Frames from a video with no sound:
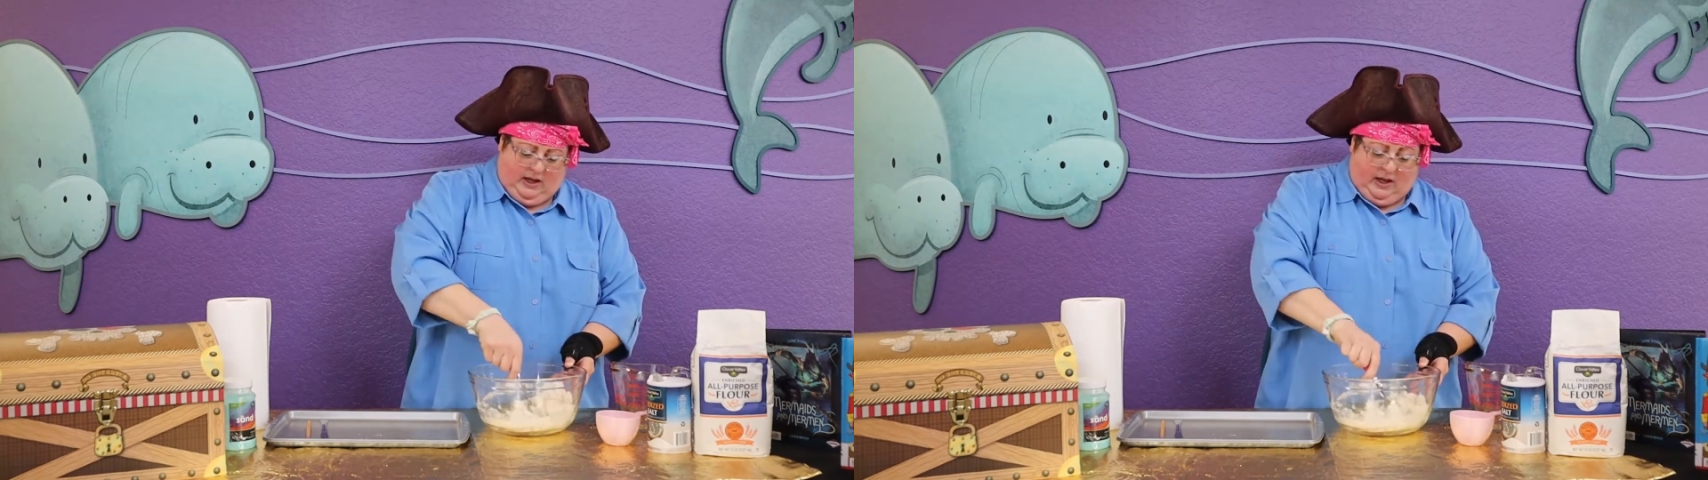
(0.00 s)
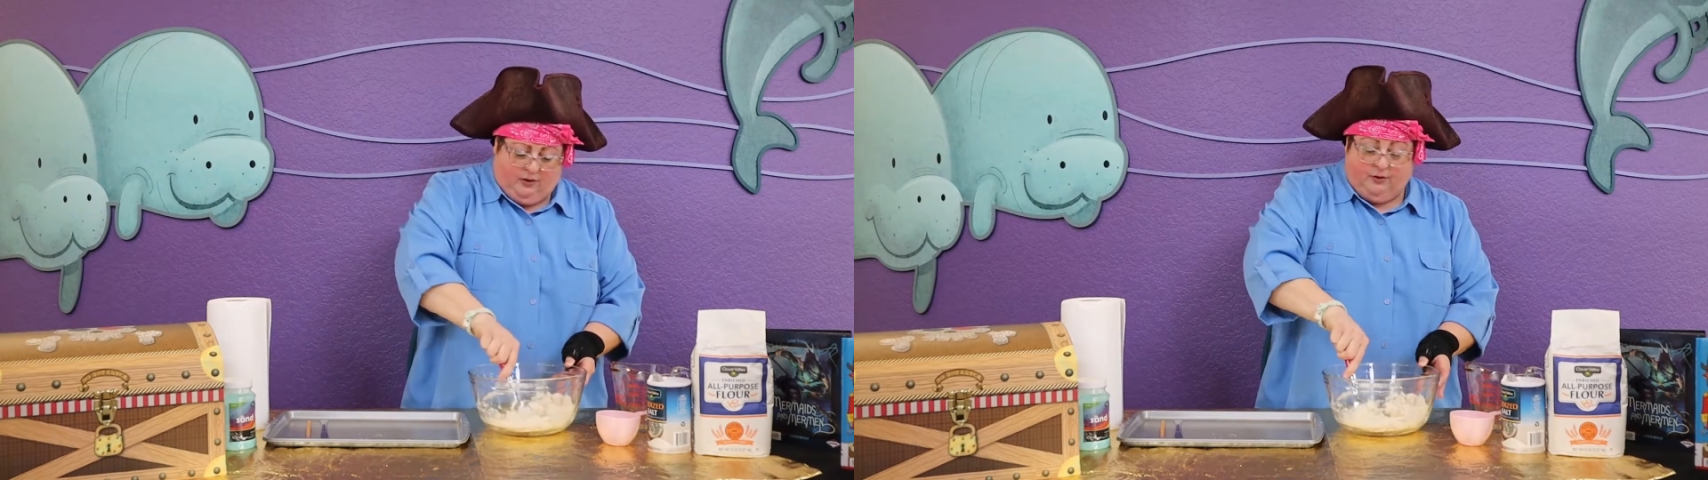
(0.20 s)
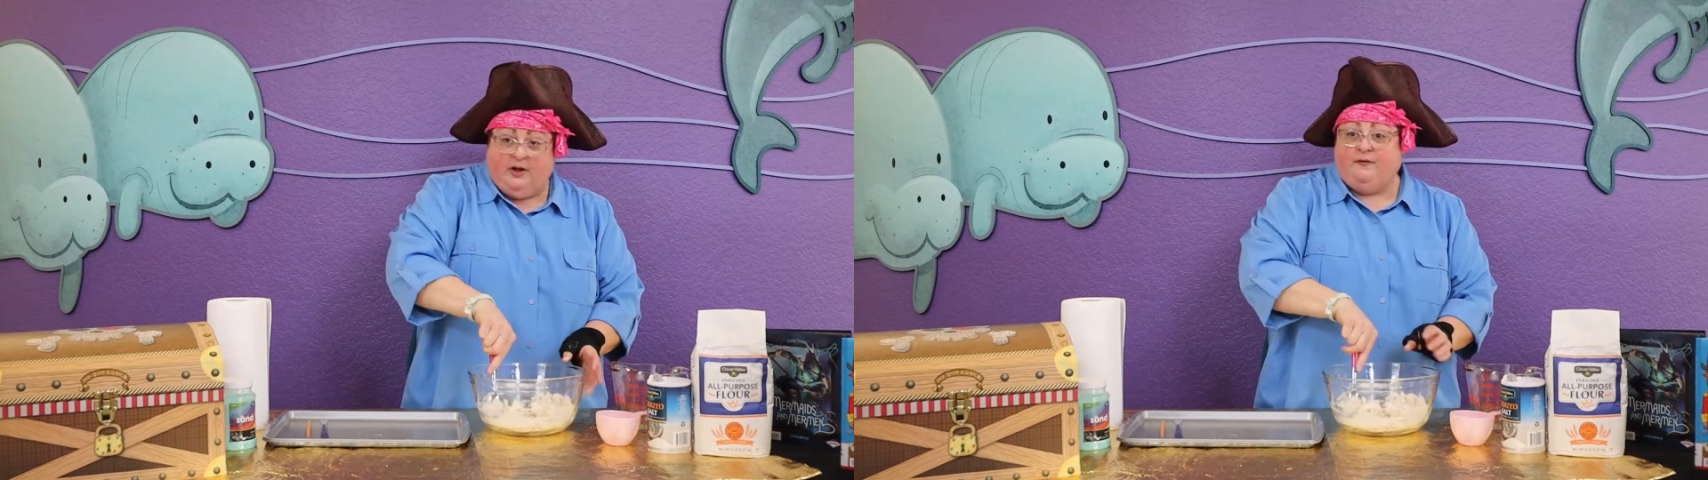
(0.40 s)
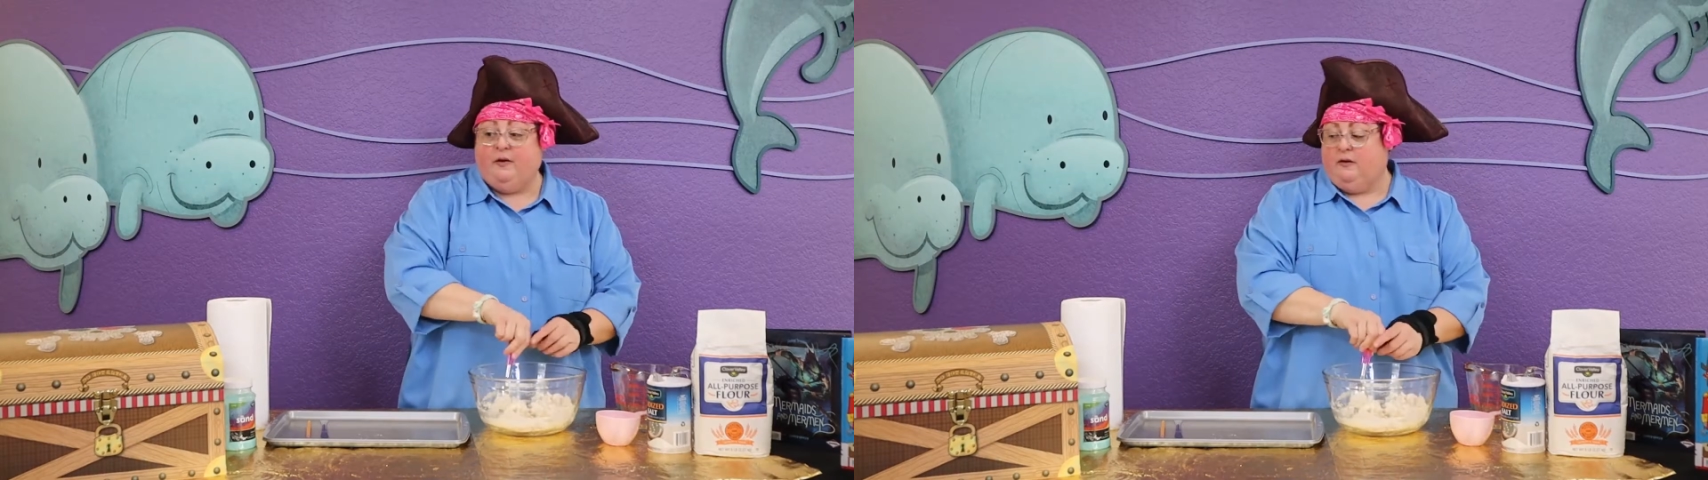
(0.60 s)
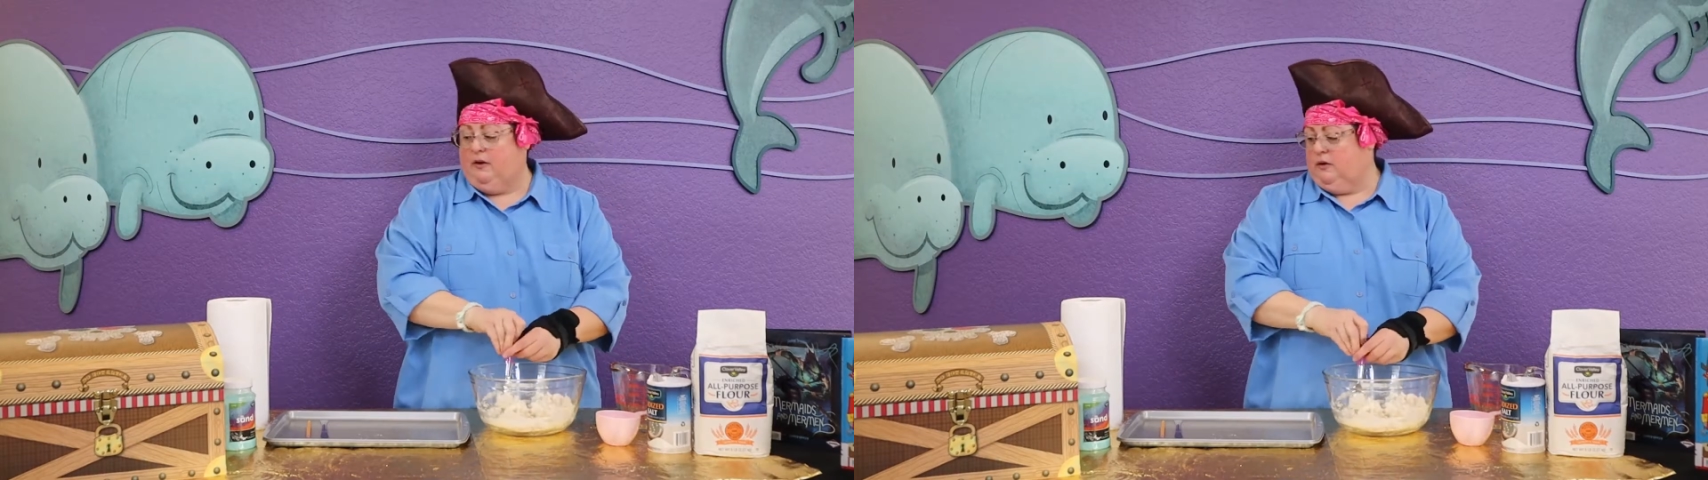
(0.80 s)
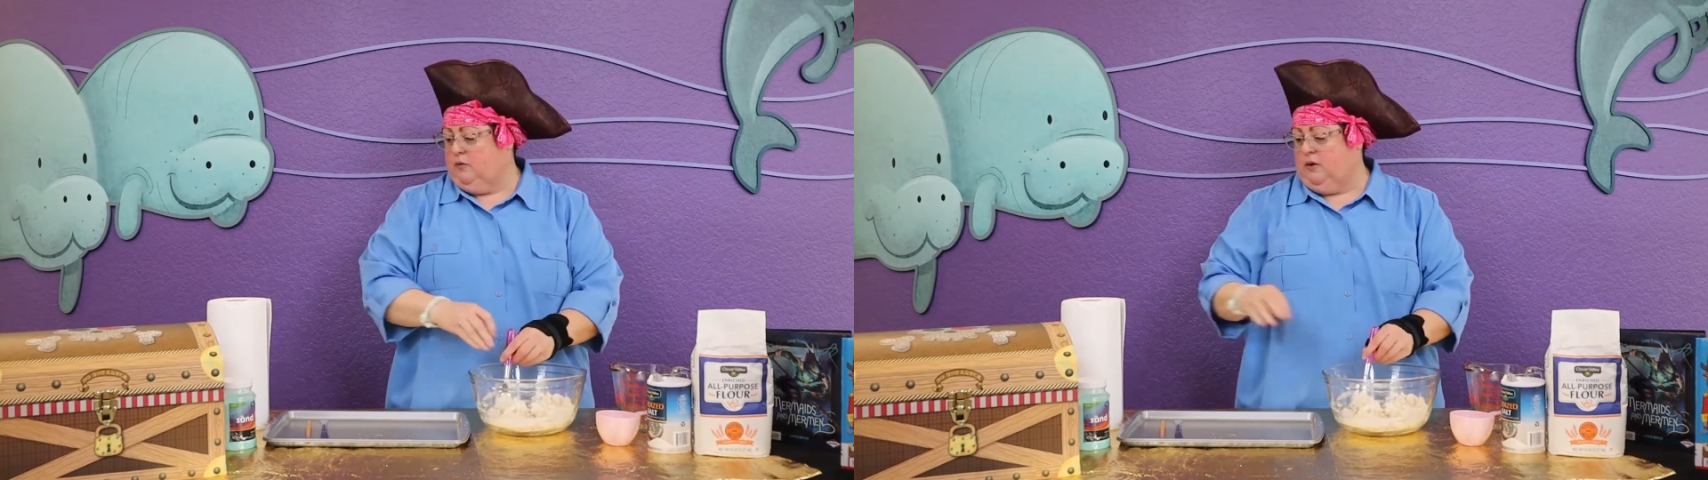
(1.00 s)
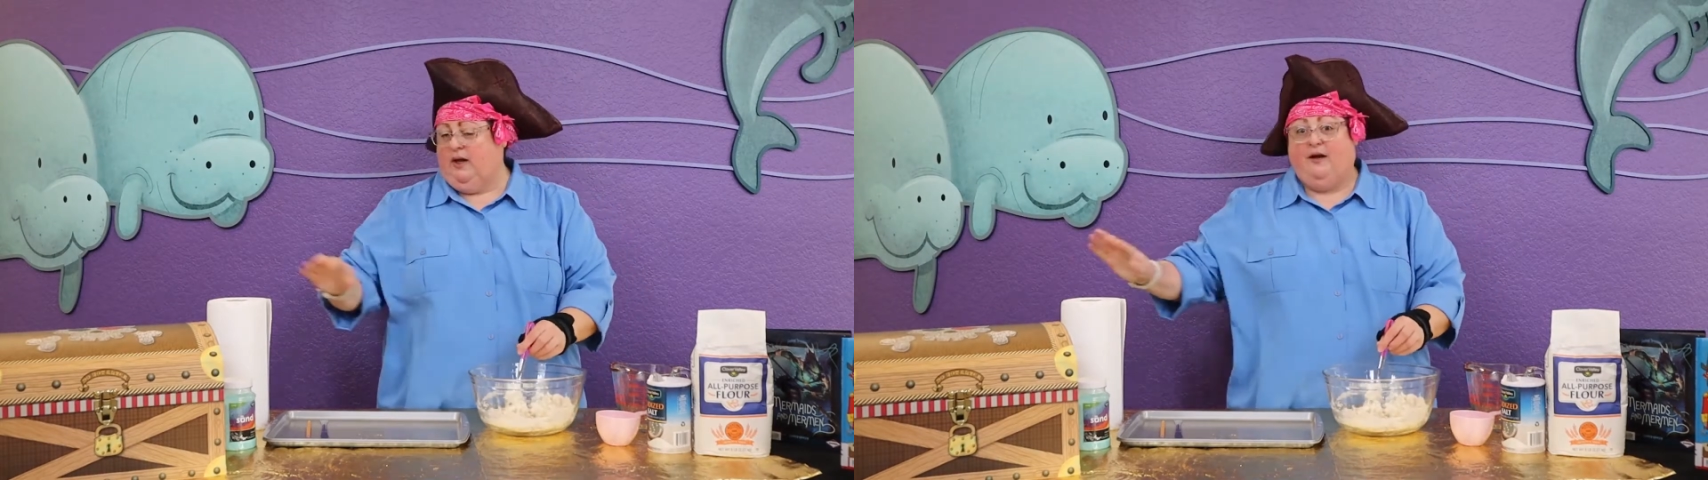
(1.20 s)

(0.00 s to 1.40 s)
And you're definitely going to want to